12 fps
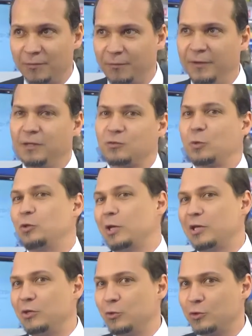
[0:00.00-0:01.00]
and fields where you
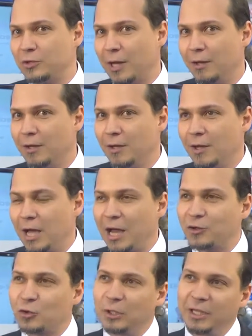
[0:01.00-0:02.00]
can use that.
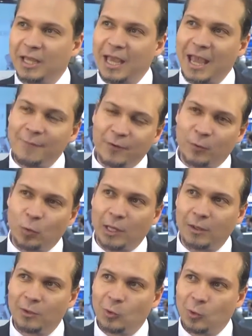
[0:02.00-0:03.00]
Actually
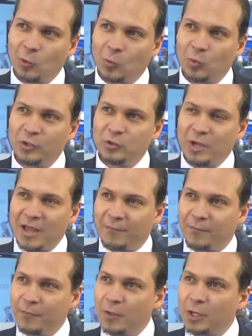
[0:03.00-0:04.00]
everywhere where you
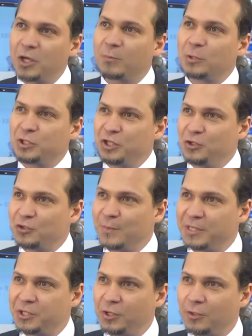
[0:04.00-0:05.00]
have non-homogeneous
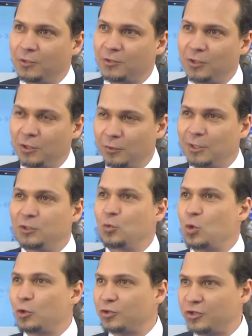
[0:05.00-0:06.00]
materials that
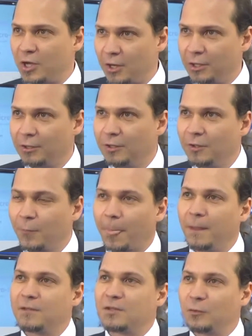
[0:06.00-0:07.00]
you want to study,
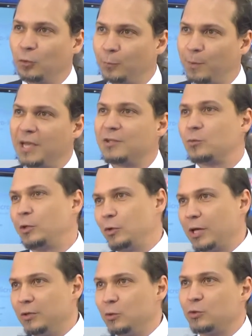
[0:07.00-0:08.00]
it's a good place where
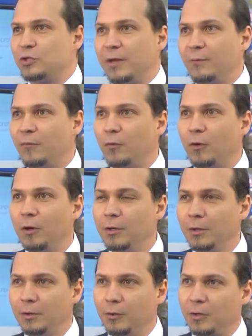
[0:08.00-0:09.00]
you can use them for.
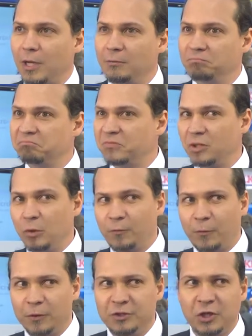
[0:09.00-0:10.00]
You can look
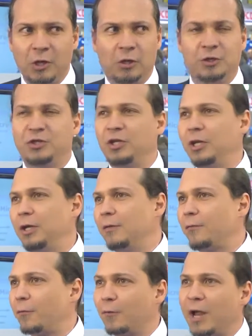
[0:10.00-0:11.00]
for
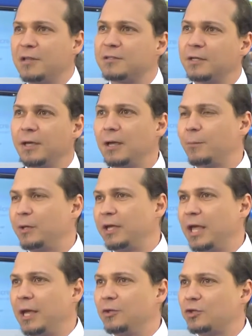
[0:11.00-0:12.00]
geology, forensic
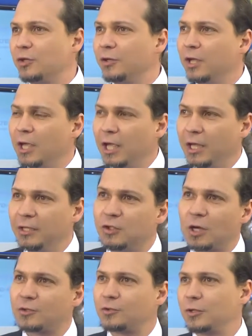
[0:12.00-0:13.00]
application,
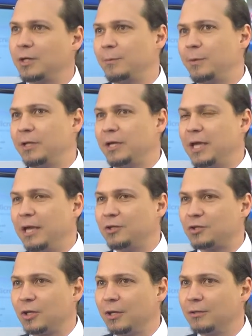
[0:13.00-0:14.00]
industrial
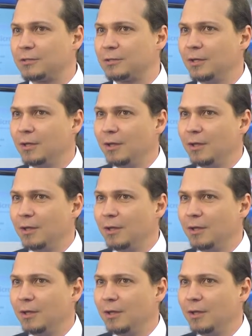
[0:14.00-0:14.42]
applications,